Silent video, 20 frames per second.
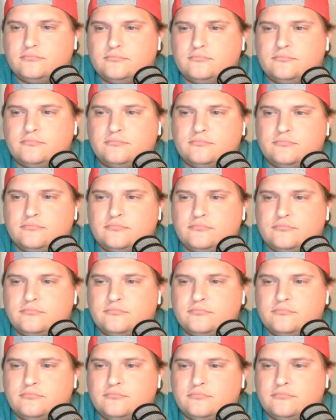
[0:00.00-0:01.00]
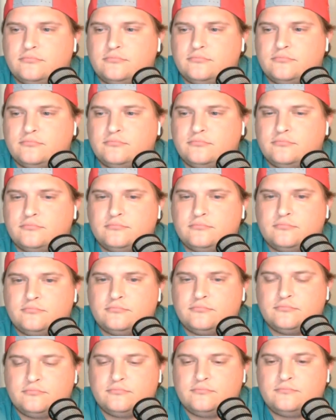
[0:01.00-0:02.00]

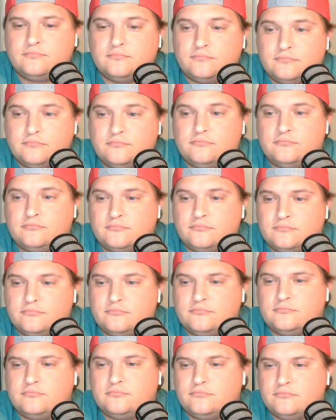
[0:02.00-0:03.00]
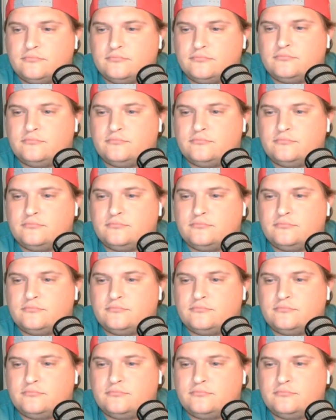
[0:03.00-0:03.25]
[no speech]